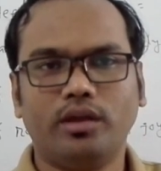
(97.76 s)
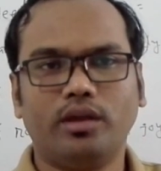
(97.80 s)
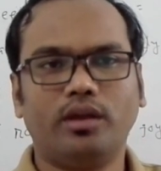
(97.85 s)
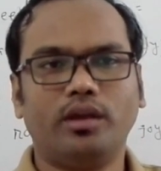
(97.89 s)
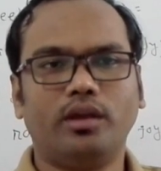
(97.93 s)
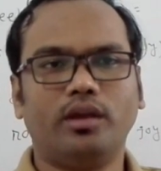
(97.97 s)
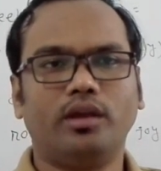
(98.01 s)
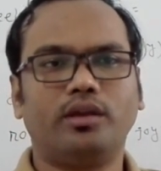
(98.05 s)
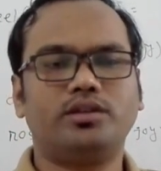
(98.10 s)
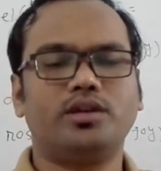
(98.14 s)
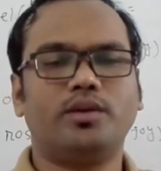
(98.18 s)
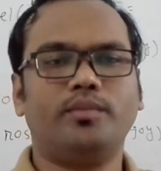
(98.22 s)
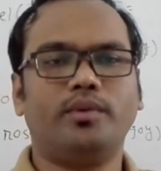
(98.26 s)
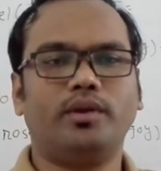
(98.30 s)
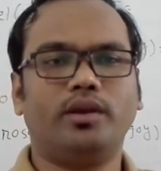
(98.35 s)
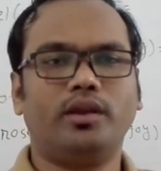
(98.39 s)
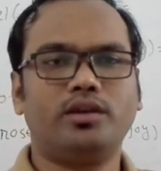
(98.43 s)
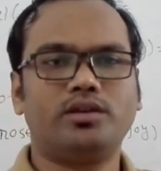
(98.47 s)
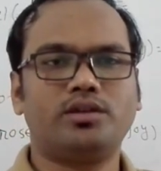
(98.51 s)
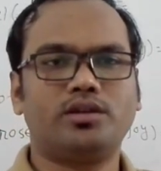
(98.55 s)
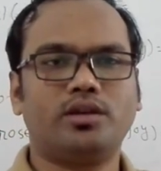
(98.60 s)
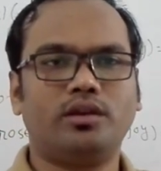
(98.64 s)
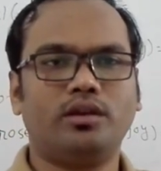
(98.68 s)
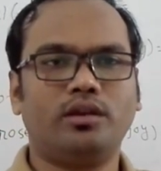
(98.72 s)

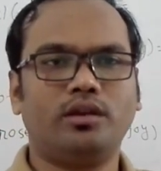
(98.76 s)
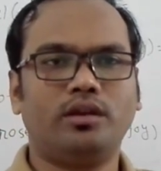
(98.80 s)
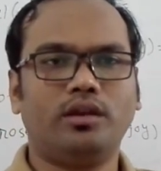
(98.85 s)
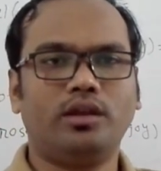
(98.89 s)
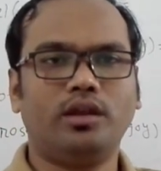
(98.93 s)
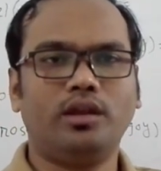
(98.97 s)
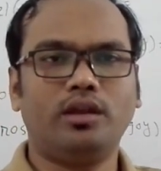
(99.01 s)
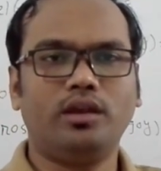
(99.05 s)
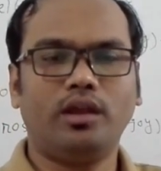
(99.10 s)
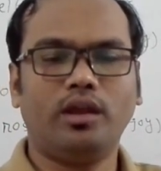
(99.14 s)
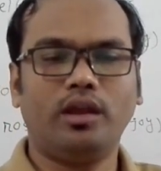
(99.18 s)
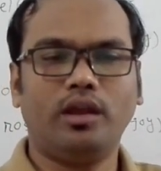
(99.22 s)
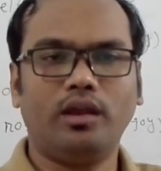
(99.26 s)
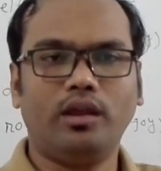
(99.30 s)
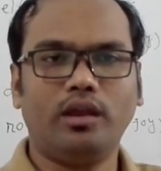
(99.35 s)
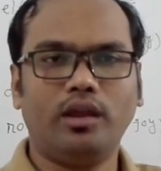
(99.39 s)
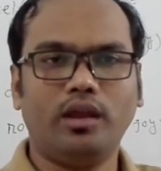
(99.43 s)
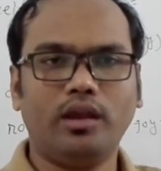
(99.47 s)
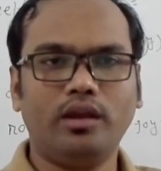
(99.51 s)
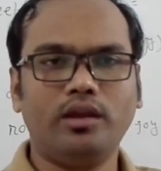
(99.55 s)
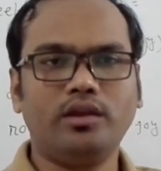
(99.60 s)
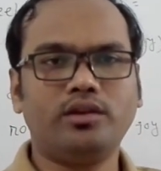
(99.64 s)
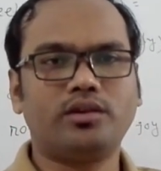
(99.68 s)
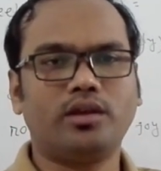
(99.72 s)
examination, in
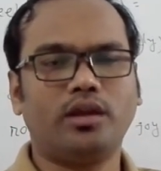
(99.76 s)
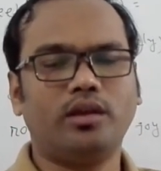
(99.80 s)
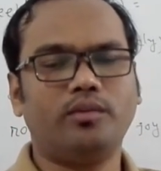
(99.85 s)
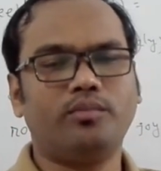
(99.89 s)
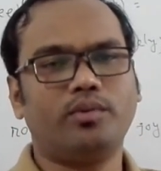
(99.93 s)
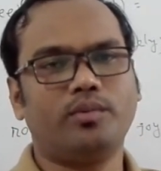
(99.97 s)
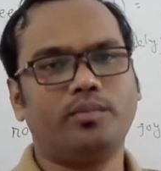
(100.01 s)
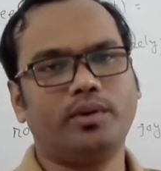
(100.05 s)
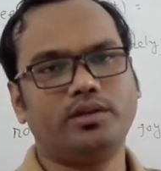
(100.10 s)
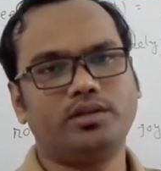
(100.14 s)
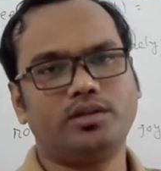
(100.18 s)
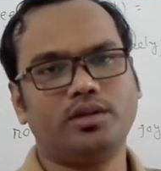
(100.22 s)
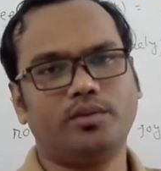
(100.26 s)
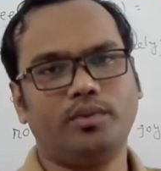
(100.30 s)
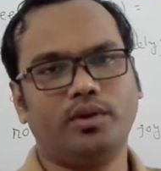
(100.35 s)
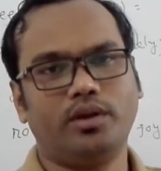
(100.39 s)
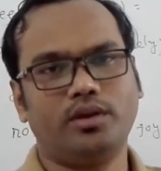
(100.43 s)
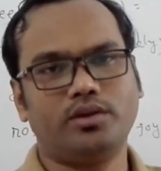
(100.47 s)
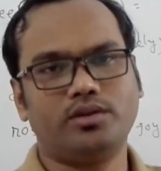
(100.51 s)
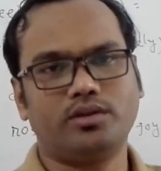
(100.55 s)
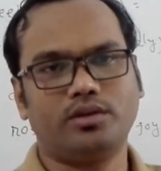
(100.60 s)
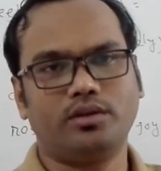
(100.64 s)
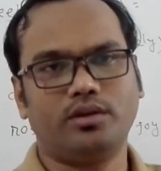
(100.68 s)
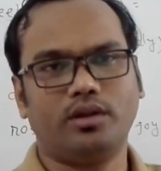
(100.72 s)
any type of
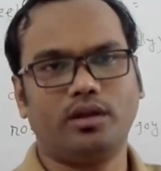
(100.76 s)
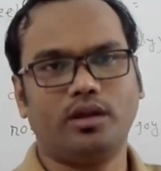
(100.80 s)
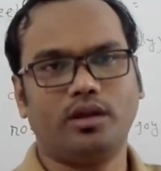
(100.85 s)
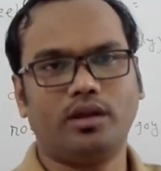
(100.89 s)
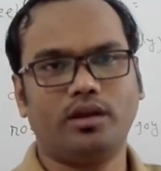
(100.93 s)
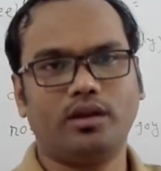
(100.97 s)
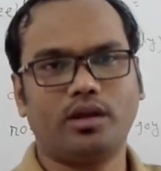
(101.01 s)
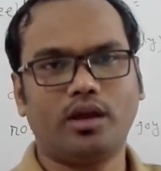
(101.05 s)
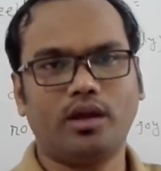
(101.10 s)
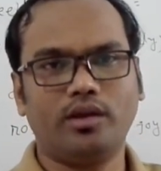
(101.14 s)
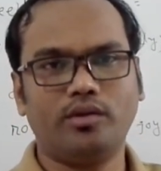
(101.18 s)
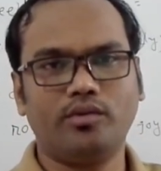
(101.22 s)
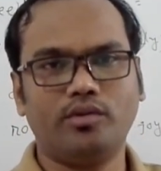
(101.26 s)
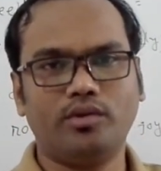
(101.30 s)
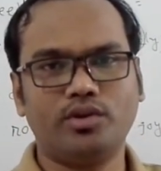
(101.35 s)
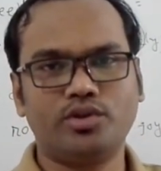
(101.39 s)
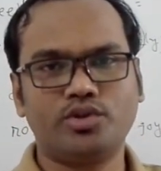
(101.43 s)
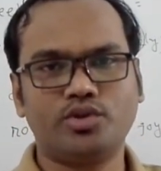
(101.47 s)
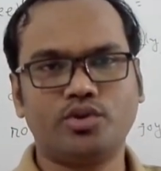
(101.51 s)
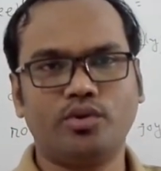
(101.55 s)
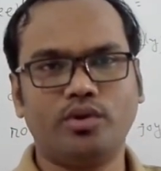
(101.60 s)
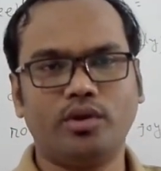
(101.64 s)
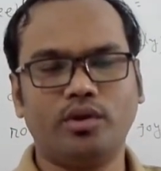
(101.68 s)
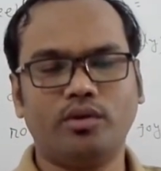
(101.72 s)
examination, and I will
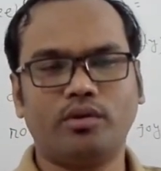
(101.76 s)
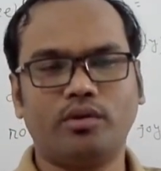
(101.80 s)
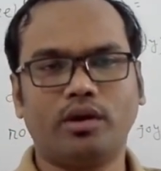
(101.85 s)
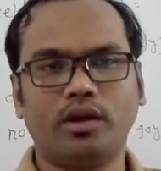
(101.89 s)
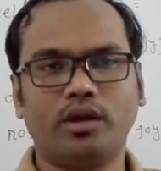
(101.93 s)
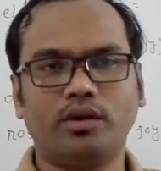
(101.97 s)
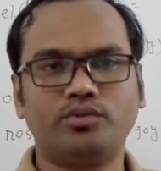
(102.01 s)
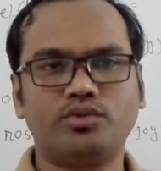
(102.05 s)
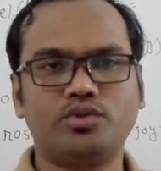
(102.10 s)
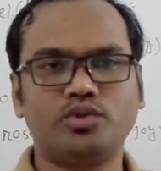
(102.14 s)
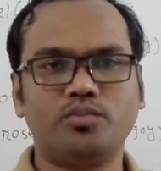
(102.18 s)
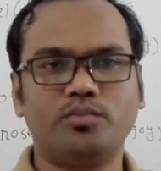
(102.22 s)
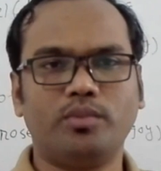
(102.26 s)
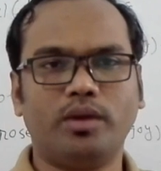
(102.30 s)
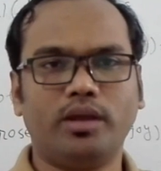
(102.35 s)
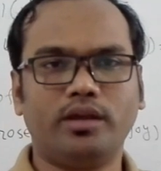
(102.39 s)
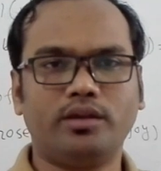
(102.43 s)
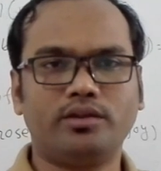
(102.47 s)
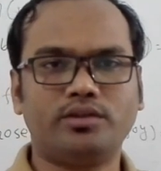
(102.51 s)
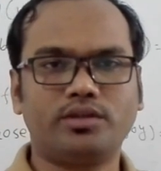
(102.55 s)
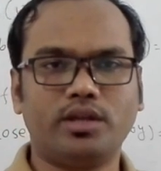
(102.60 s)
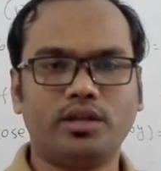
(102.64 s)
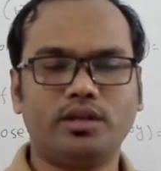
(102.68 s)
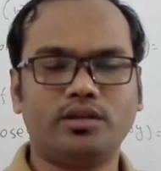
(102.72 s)
show you how to
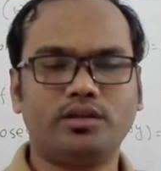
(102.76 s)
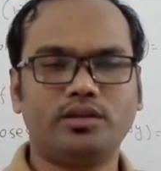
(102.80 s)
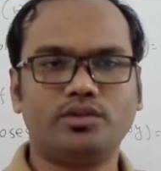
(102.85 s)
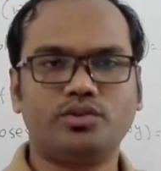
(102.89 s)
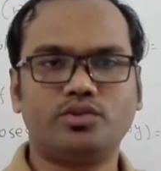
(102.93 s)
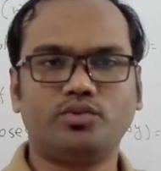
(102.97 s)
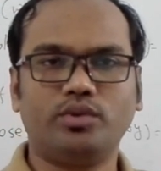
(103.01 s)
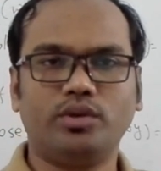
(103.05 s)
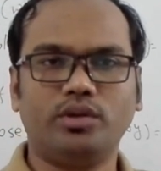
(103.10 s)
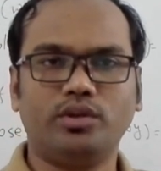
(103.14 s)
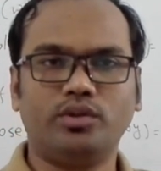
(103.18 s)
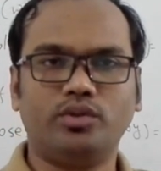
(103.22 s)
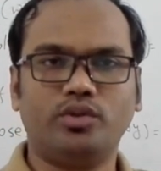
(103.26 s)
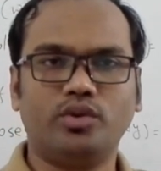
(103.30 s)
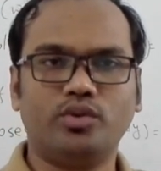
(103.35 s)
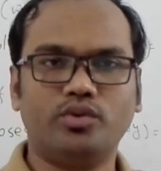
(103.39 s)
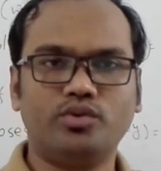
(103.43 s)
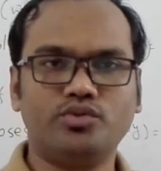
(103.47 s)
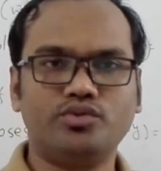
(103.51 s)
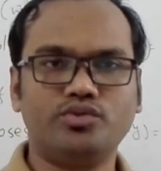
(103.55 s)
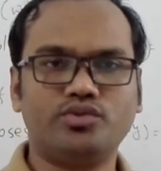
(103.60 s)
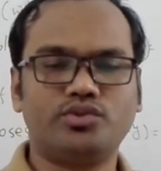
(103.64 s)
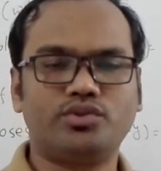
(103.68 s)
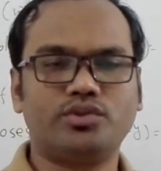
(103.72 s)
make sentence with
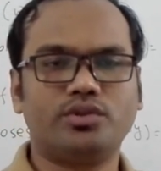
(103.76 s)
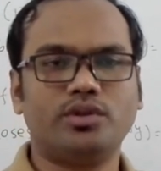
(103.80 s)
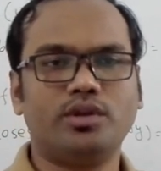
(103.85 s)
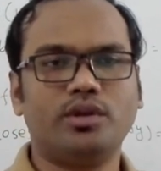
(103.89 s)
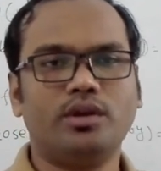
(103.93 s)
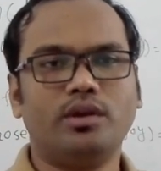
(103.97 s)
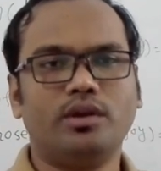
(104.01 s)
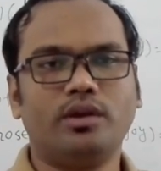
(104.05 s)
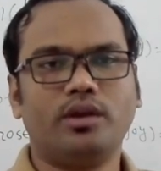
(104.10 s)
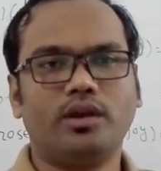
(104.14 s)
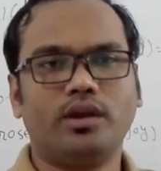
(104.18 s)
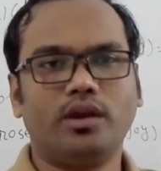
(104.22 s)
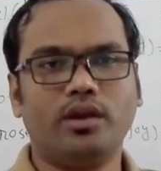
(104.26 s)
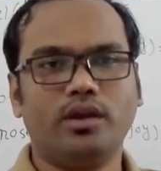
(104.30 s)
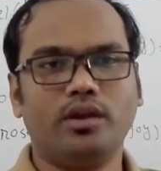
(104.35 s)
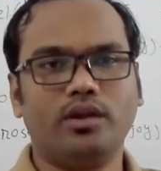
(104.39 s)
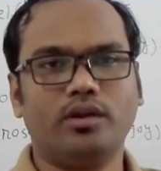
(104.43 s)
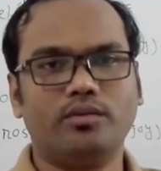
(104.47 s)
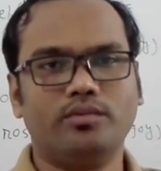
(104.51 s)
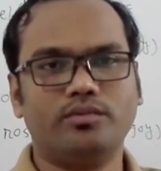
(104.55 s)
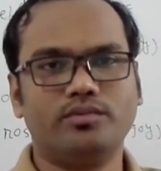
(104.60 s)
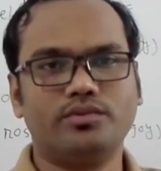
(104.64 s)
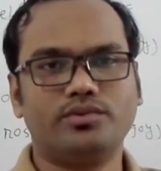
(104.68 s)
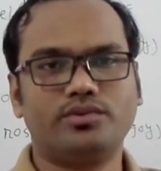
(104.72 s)
those
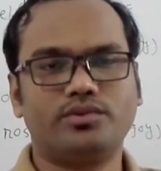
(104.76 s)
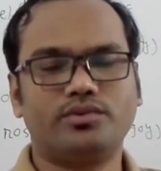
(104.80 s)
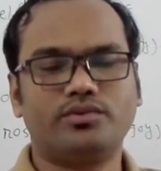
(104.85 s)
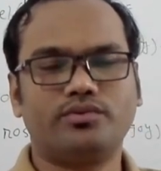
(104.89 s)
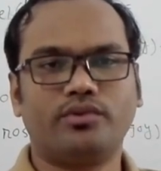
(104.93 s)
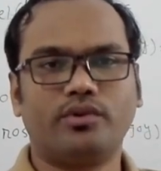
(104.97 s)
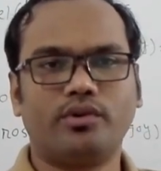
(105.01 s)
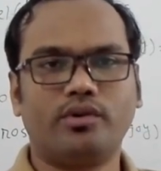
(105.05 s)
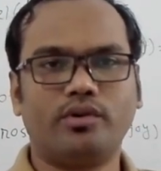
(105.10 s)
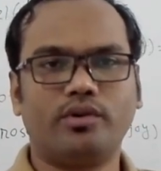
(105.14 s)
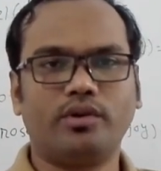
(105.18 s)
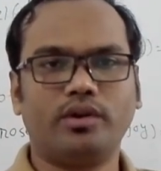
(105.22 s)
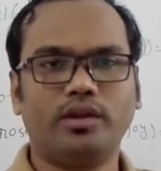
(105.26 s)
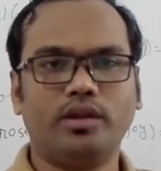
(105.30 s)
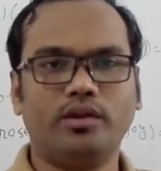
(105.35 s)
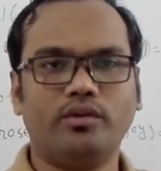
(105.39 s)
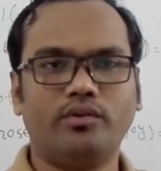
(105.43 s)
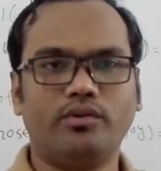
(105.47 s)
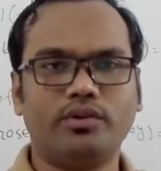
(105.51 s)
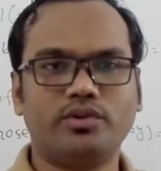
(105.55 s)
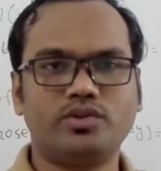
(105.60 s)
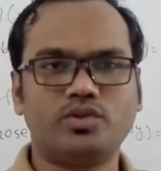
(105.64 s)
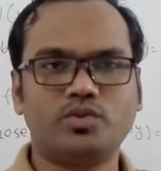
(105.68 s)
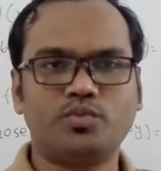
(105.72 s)
idioms for
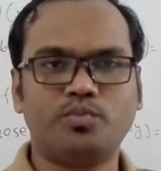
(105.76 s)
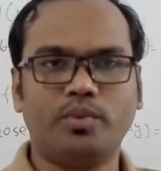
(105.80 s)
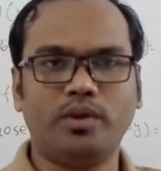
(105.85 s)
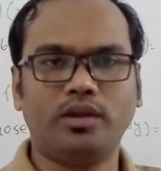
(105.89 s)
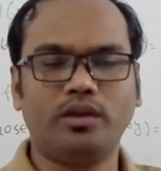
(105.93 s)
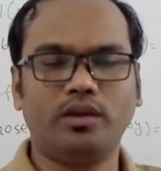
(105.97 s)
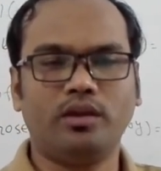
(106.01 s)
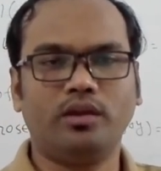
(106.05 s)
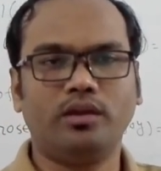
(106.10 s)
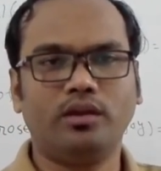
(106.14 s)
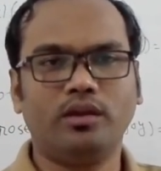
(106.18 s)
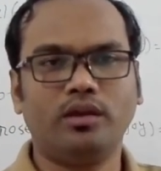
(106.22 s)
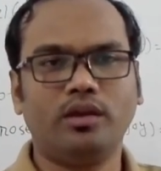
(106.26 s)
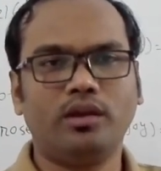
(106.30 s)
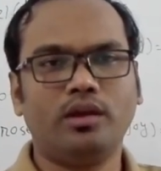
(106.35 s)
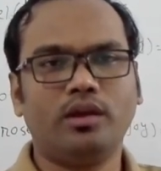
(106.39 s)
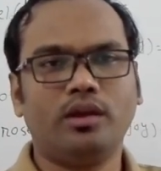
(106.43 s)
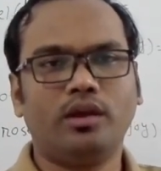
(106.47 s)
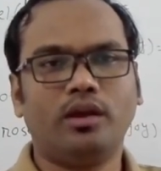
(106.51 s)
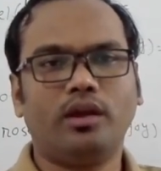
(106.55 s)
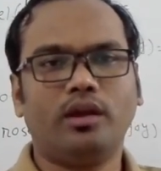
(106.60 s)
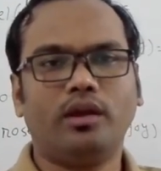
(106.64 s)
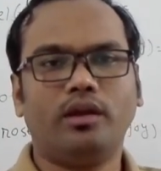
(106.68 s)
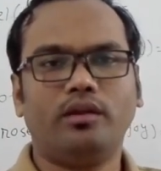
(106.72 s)
your speaking
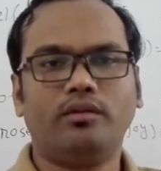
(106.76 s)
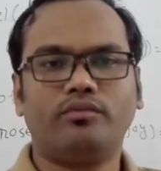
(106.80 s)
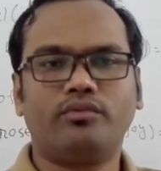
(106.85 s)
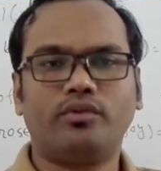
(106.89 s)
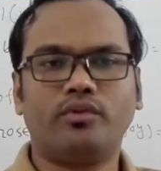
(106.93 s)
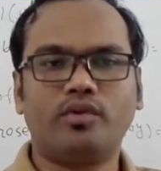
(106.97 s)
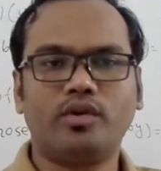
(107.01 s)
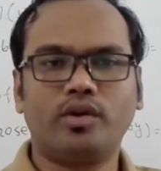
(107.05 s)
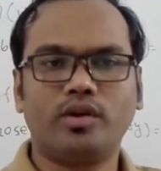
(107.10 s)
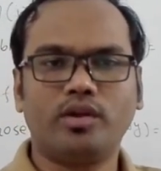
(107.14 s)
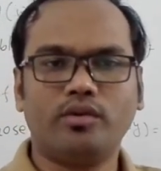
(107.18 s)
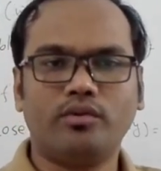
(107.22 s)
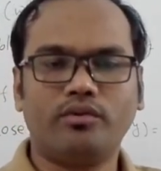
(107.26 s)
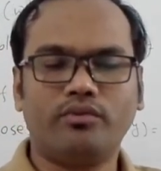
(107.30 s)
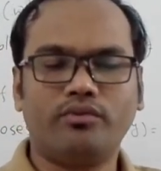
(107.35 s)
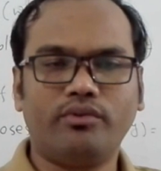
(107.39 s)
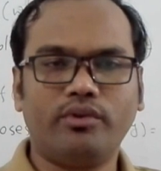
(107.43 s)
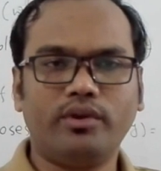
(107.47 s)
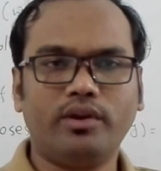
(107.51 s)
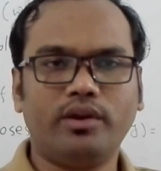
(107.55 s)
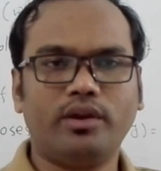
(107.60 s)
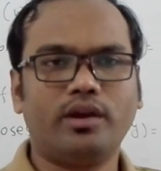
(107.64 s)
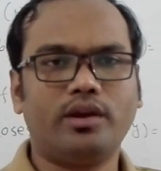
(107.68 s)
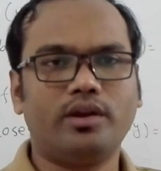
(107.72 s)
and for your
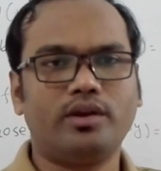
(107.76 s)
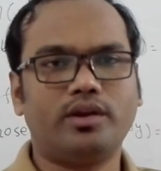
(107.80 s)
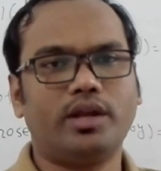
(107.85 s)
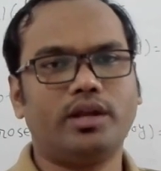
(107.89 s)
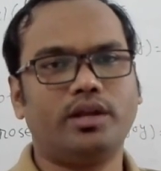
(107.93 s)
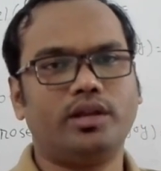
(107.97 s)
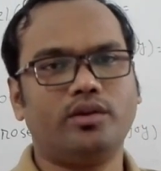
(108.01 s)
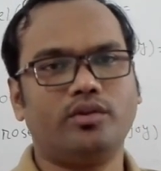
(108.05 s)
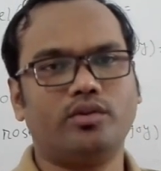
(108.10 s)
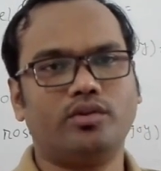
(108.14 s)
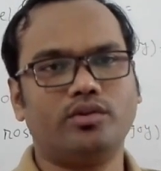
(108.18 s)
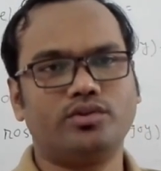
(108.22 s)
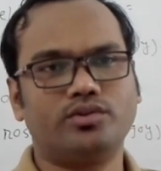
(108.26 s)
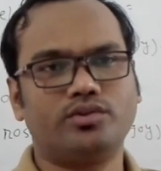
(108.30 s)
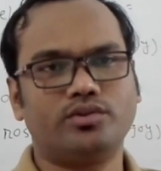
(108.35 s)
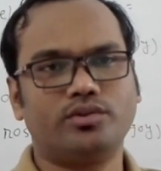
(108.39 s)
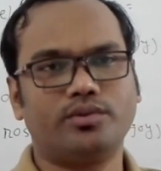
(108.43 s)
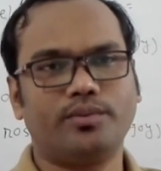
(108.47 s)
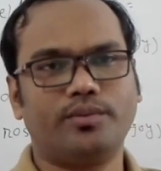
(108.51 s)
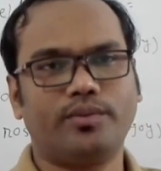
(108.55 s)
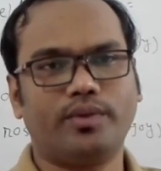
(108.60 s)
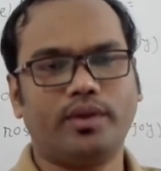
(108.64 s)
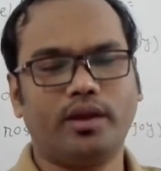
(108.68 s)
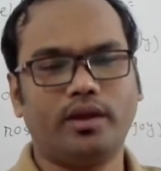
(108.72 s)
free handwriting also.